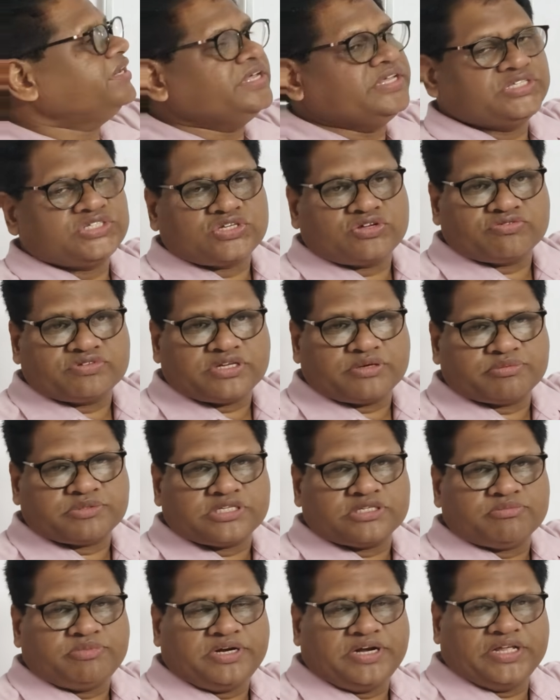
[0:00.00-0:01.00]
the density of
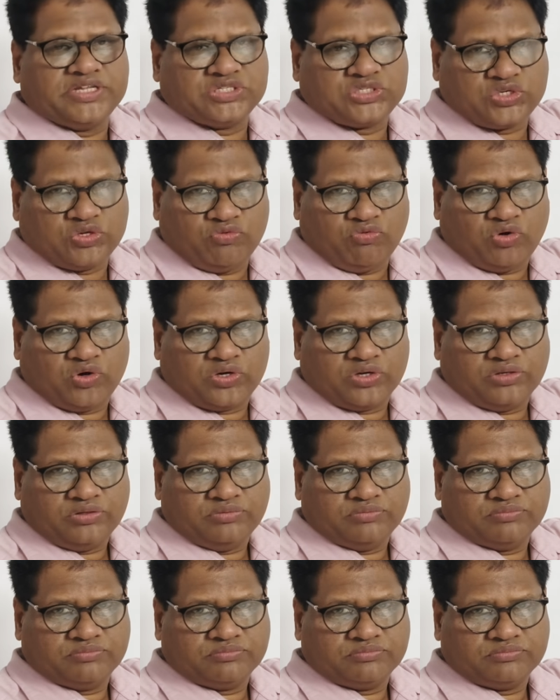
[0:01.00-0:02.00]
substance by density of
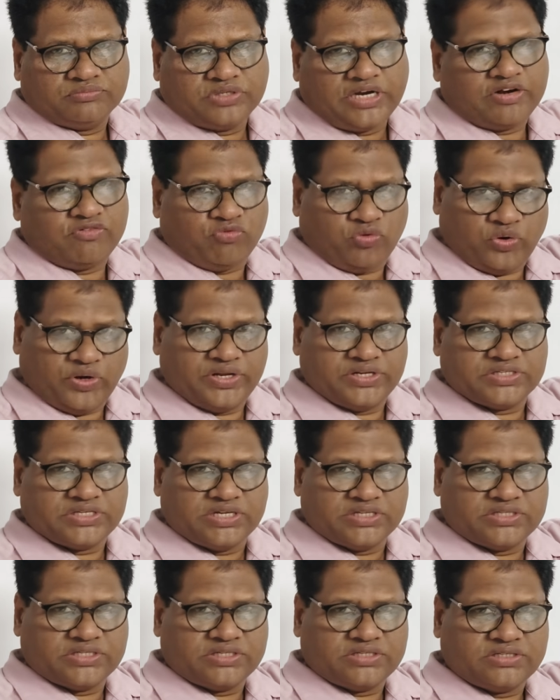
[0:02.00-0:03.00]
water at 4 degrees
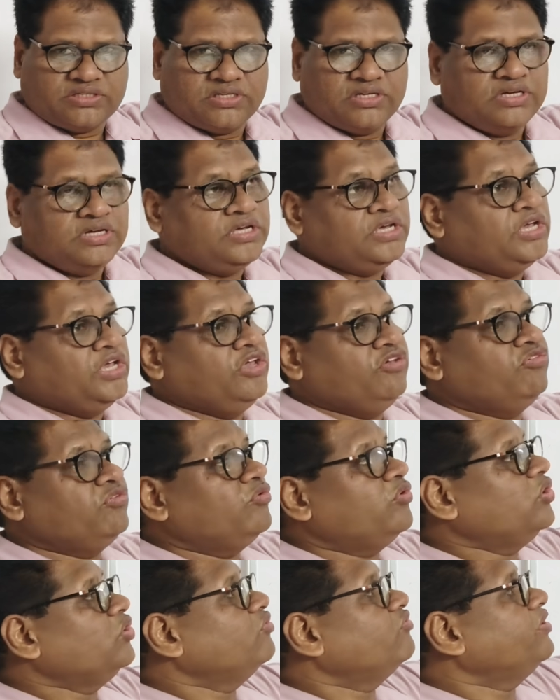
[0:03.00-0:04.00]
Celsius. If you
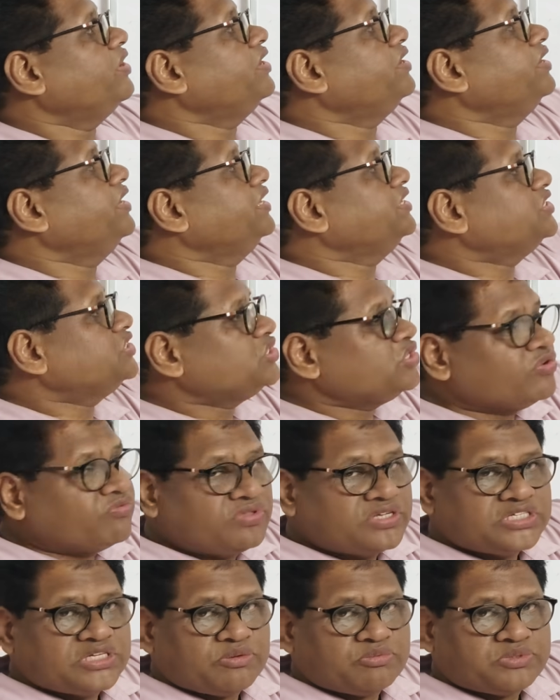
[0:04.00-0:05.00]
want to find density
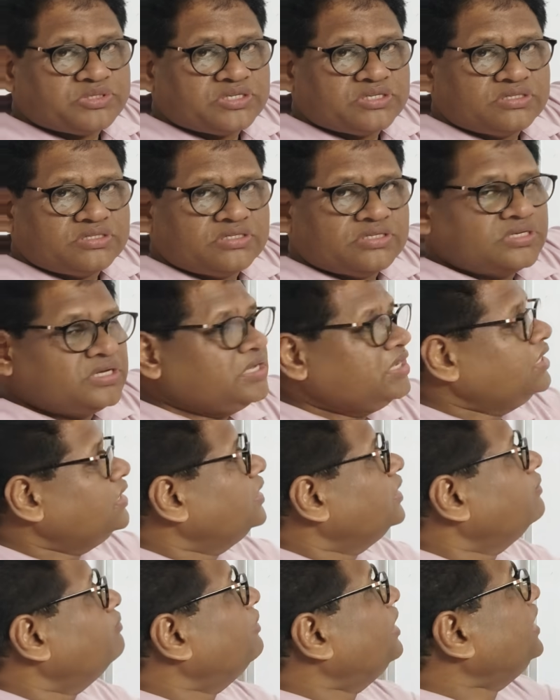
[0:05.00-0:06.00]
of the substance,
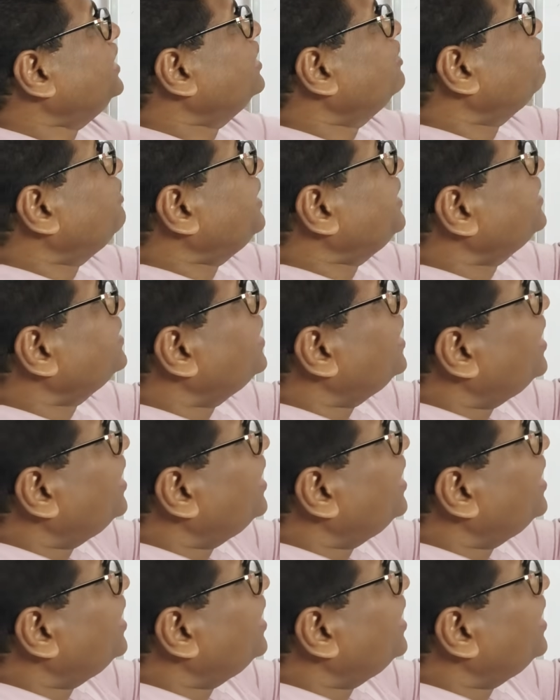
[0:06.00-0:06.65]
multiply the